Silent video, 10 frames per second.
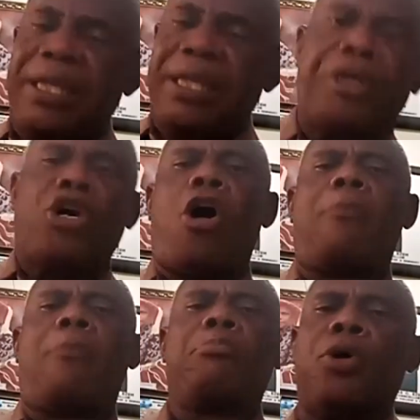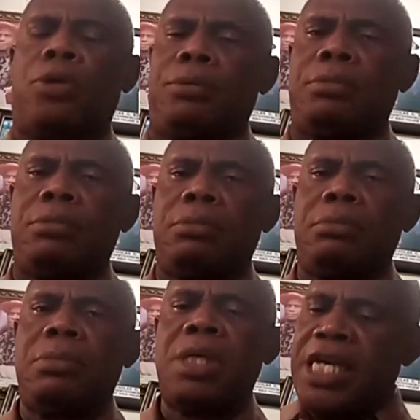be humble. If
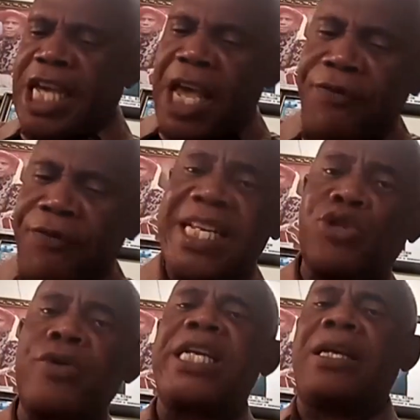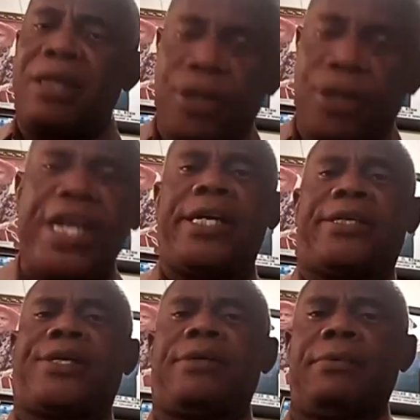it needs reading, read.
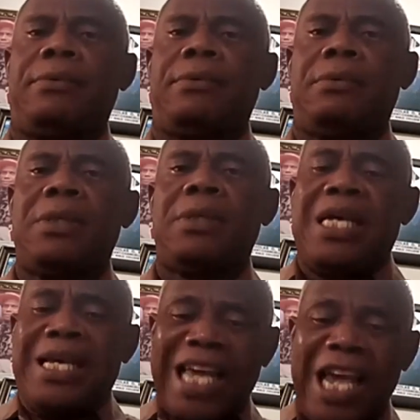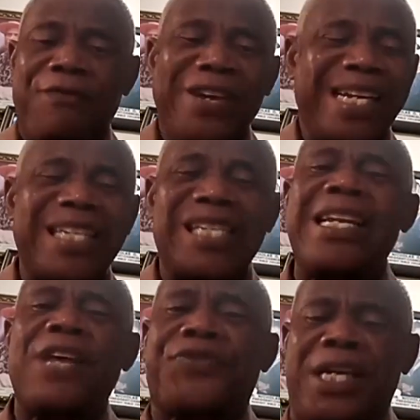If it needs
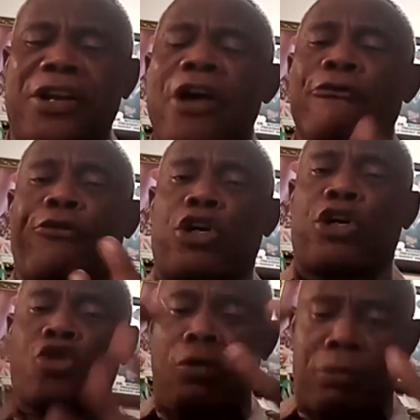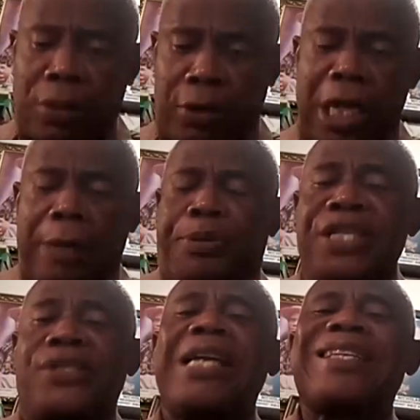anything for us to uh,
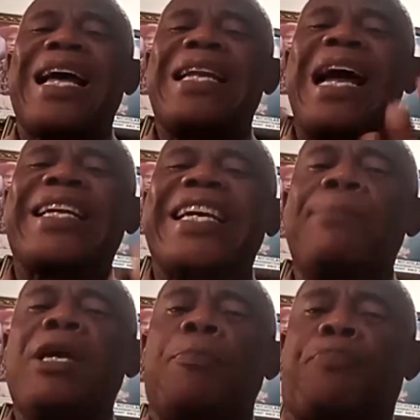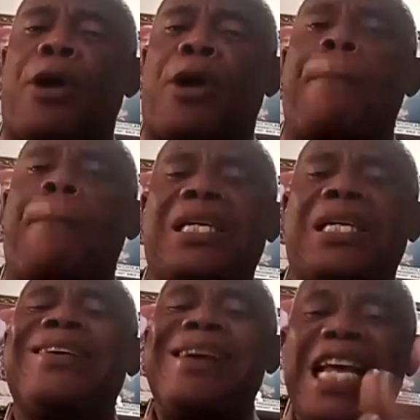present an academic property,
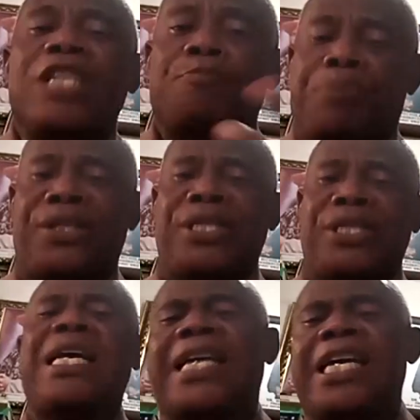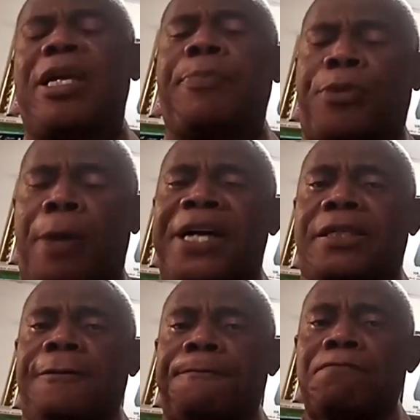let's present the academic property.
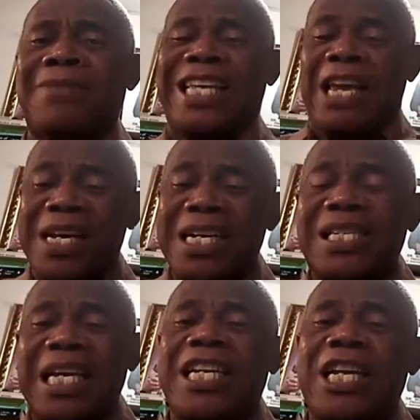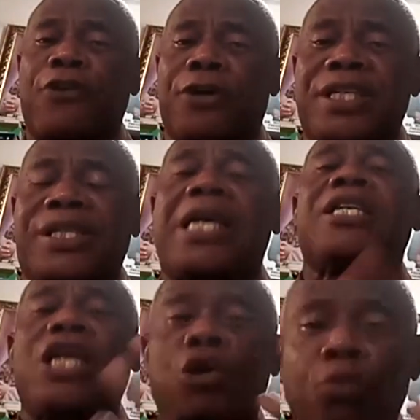If there is a need for research,
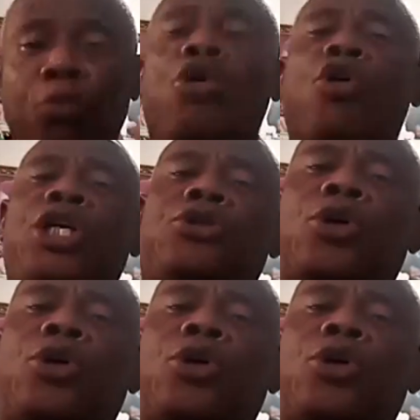we go into